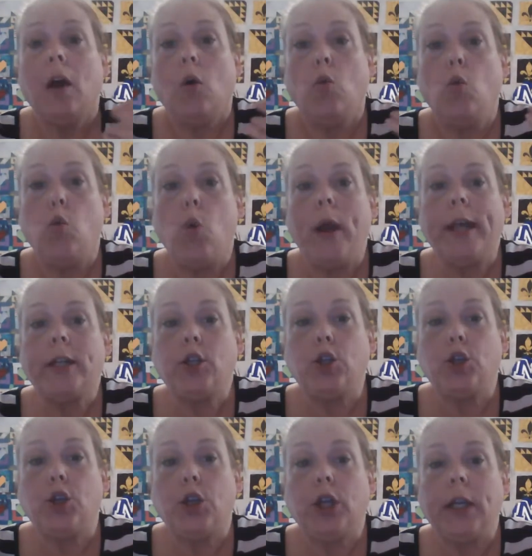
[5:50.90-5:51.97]

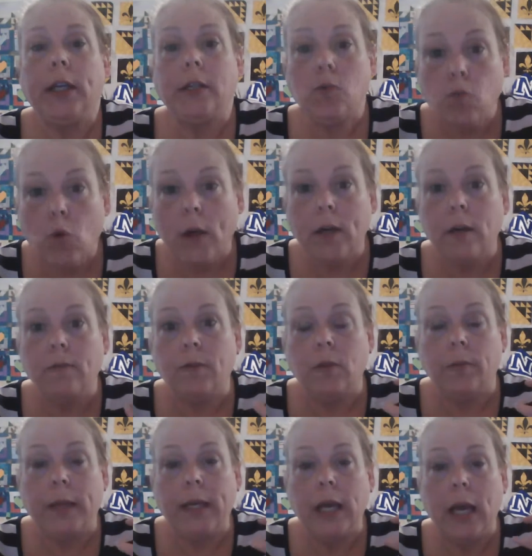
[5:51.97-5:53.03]
which is wonderful
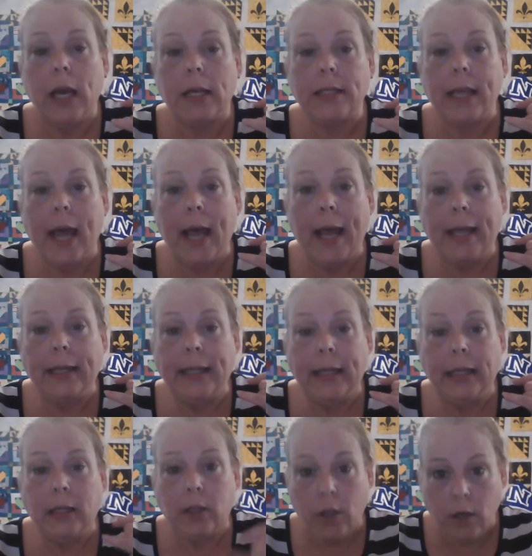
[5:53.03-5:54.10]
because I
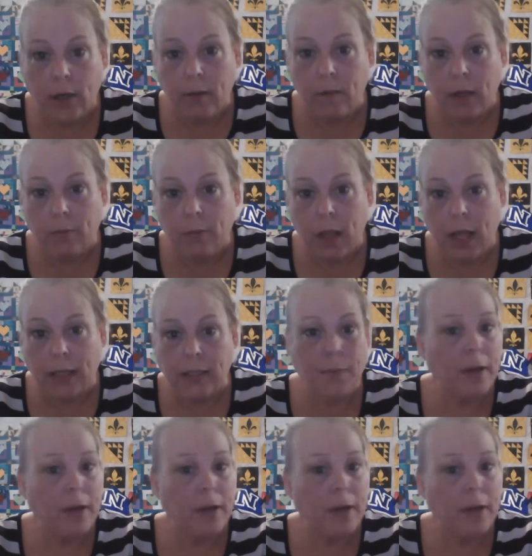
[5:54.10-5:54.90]
need 31 blocks,